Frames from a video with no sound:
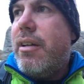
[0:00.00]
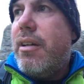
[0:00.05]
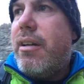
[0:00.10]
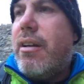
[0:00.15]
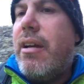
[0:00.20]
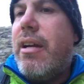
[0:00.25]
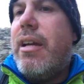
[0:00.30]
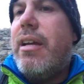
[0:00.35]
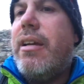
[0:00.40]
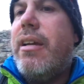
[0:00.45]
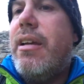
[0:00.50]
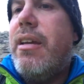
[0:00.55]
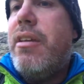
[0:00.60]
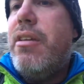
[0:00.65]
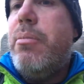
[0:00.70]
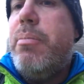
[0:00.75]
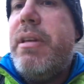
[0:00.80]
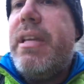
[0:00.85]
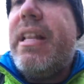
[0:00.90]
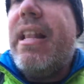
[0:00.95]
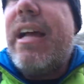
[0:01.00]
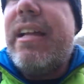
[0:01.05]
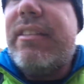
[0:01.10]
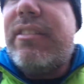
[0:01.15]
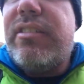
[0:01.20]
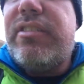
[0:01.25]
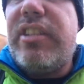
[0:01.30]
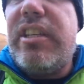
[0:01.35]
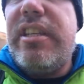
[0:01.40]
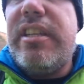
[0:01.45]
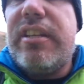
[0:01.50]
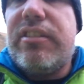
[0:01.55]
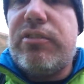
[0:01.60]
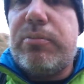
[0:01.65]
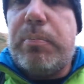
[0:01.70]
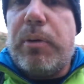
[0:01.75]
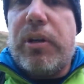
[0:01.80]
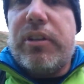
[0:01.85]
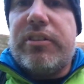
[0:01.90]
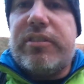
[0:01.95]
Right, you'll be glad to see this
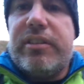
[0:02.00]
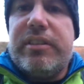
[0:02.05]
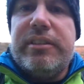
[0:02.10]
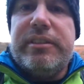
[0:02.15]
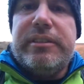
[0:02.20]
spot.